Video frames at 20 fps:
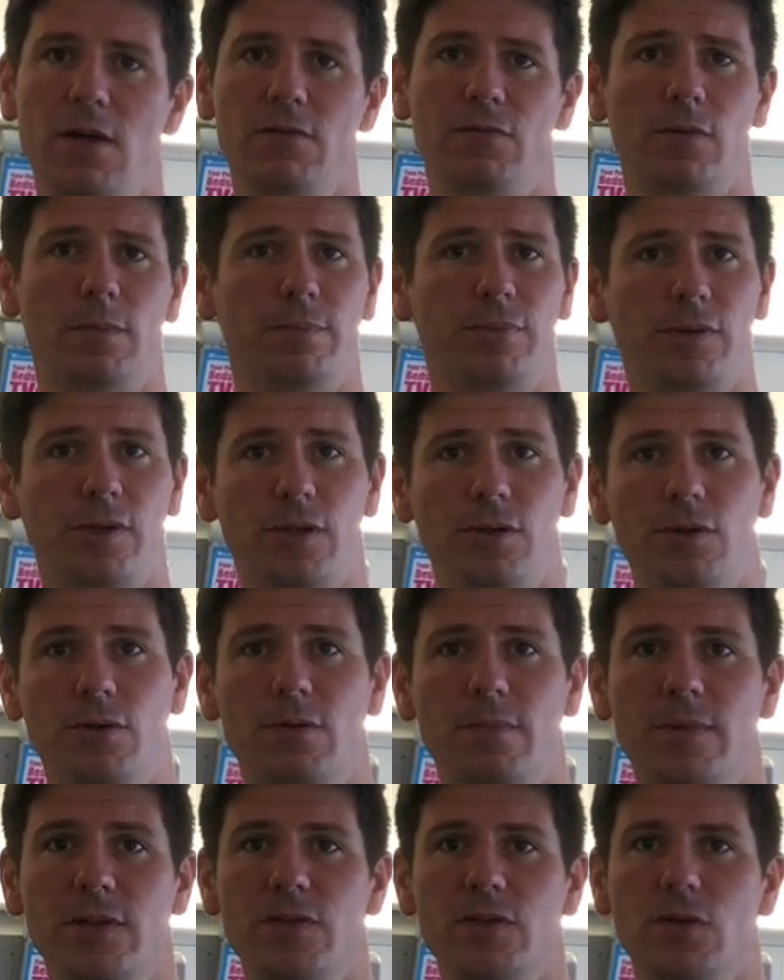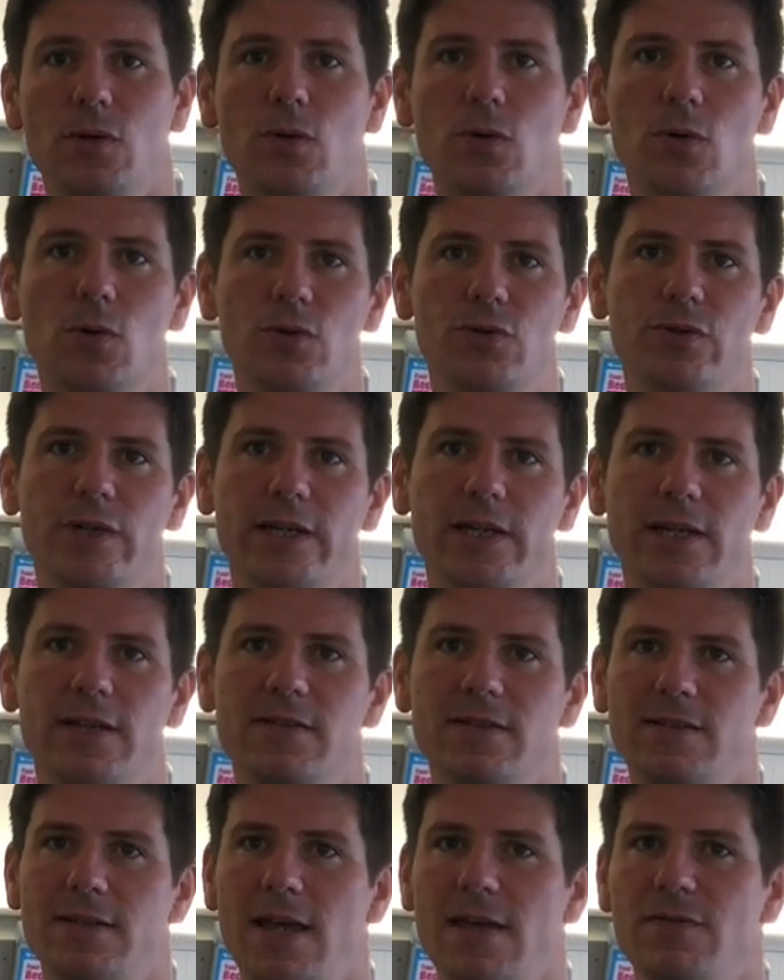from procurement, ordering
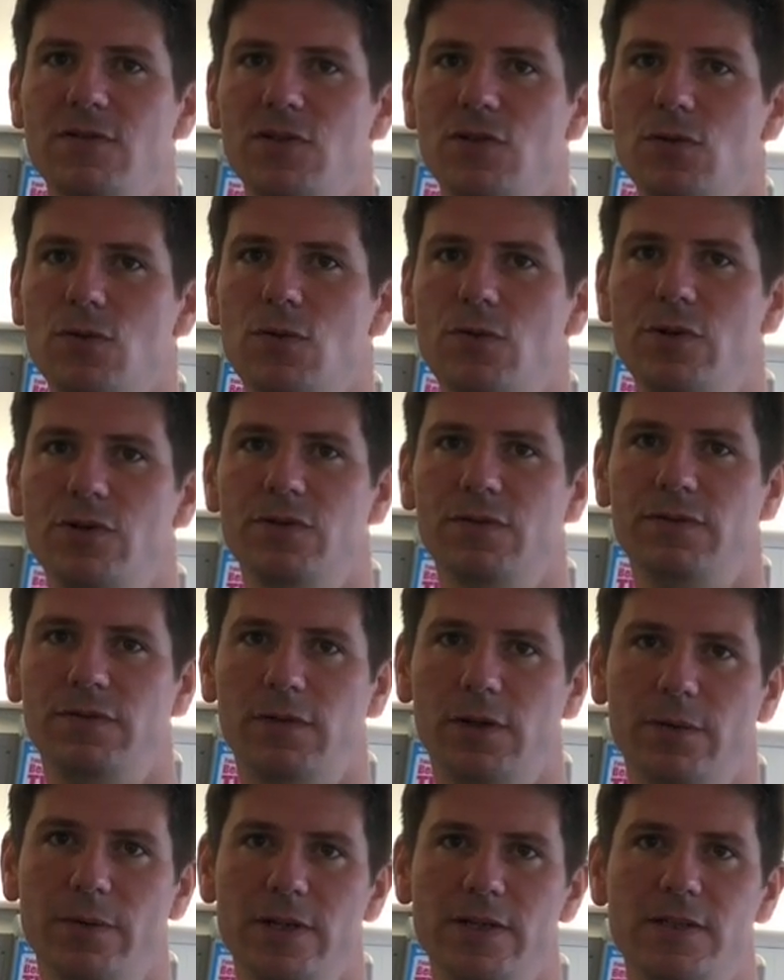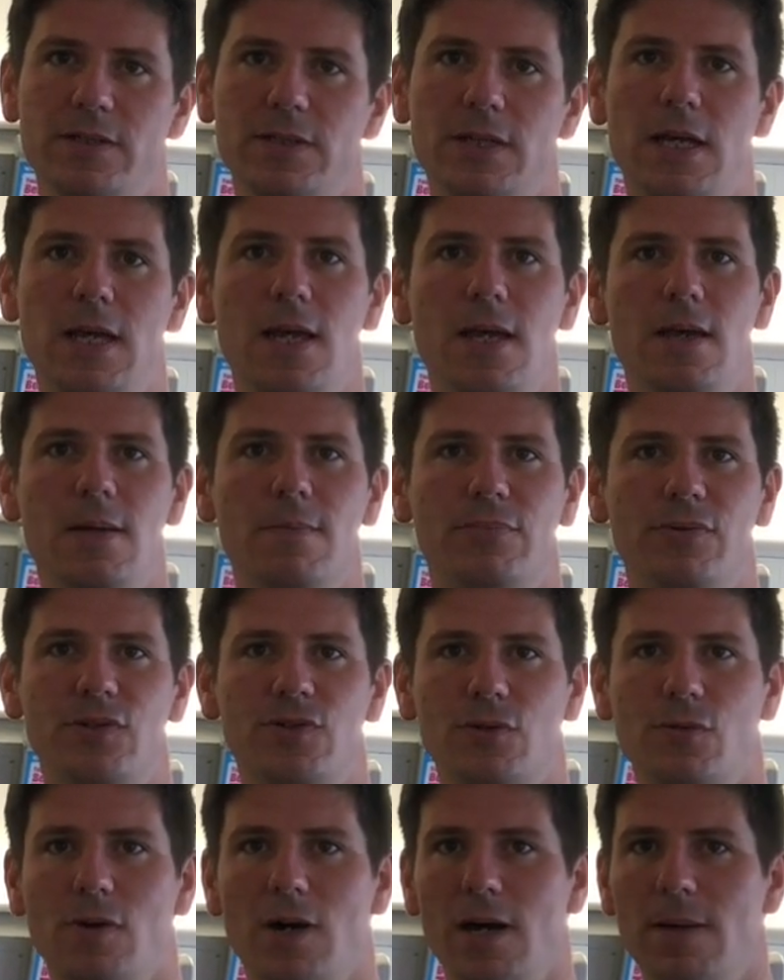and safe storage of fluids,
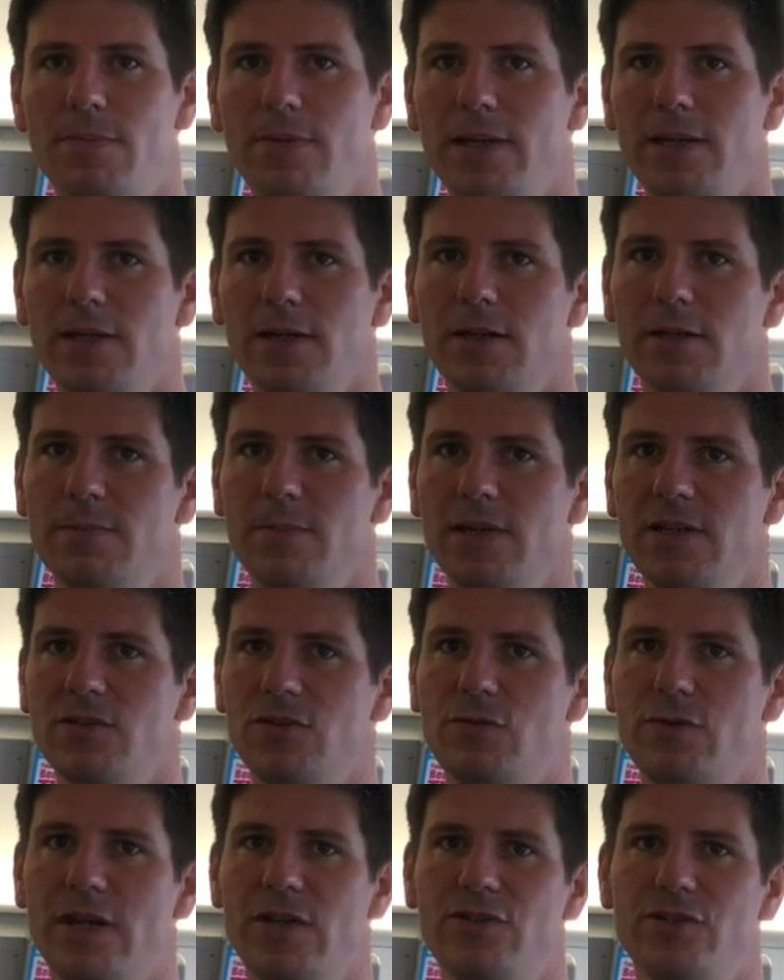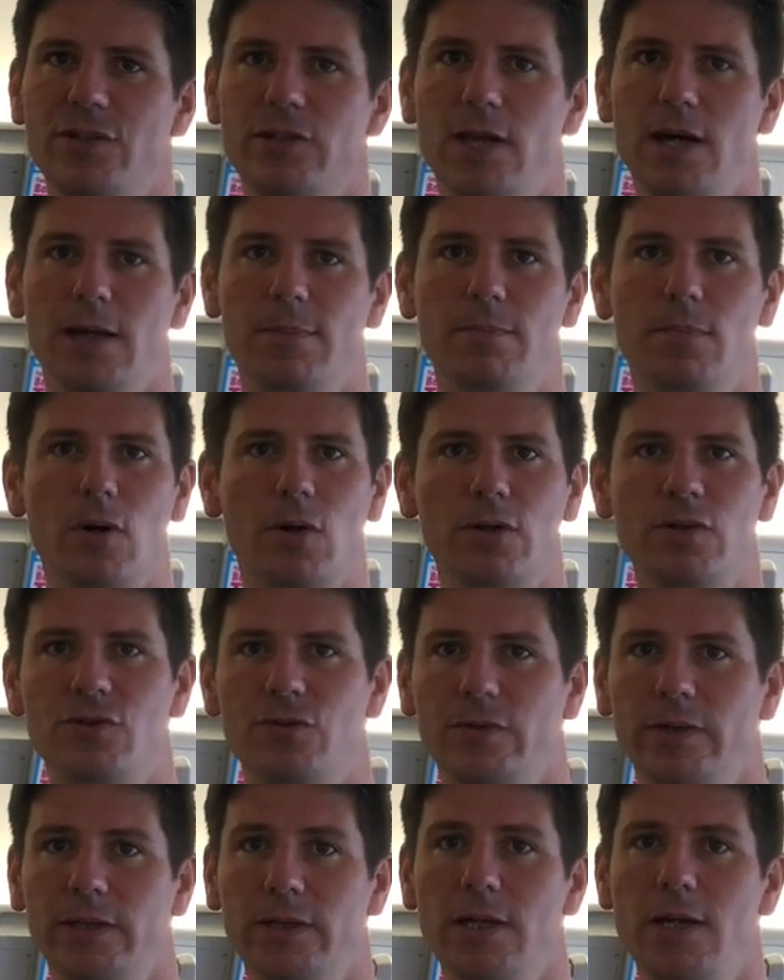prescribing, administration and
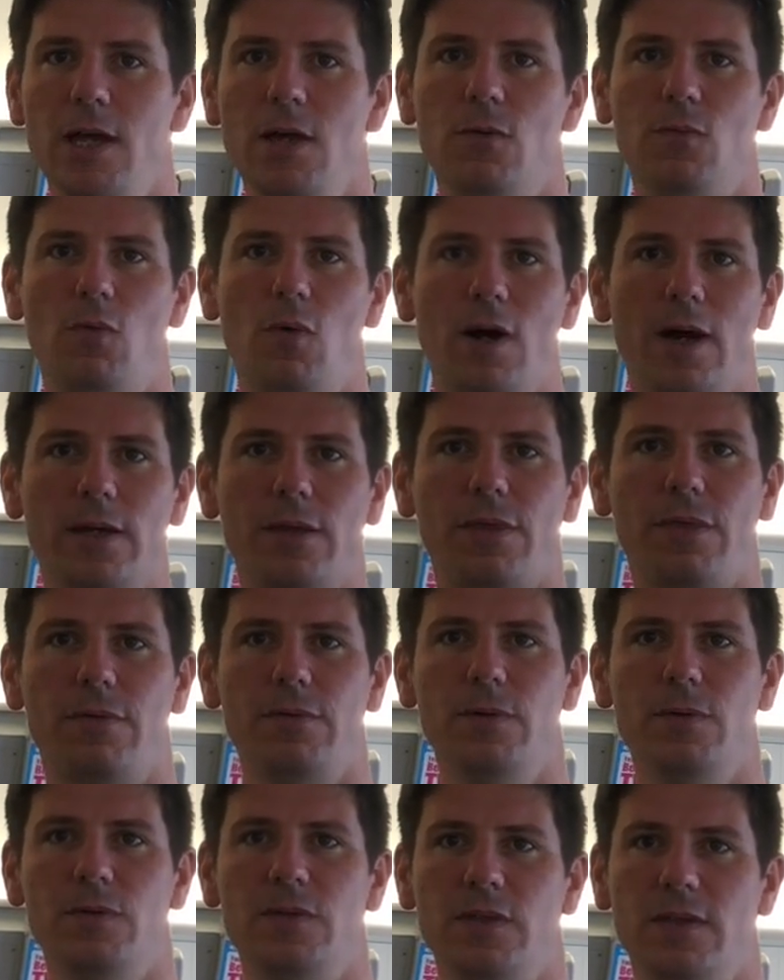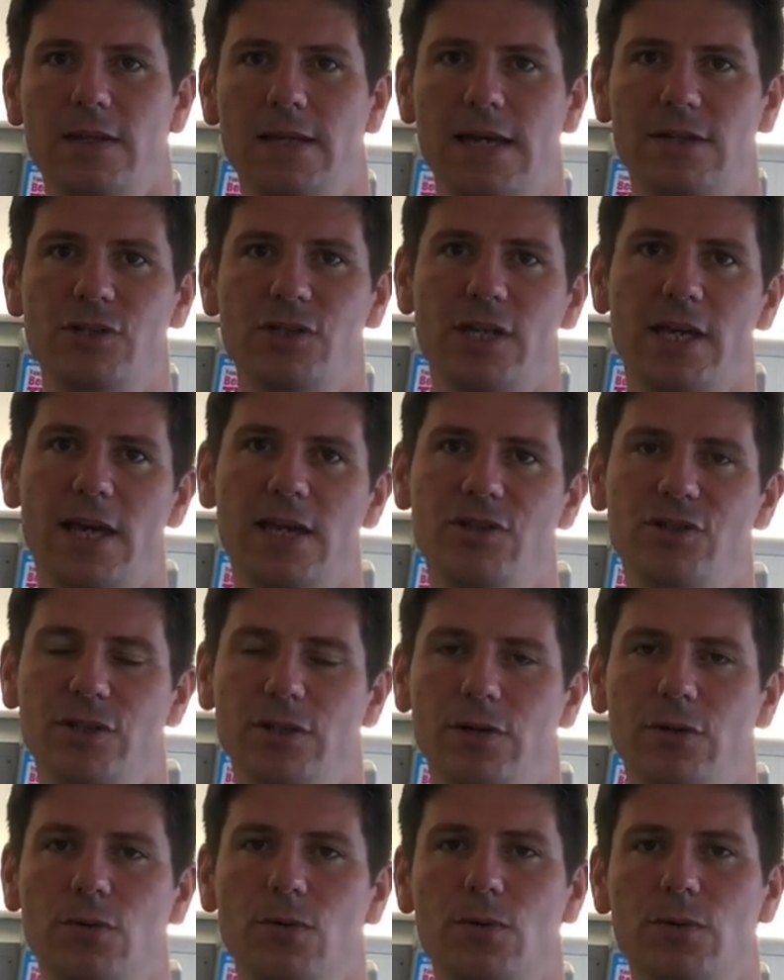monitoring right through to the education and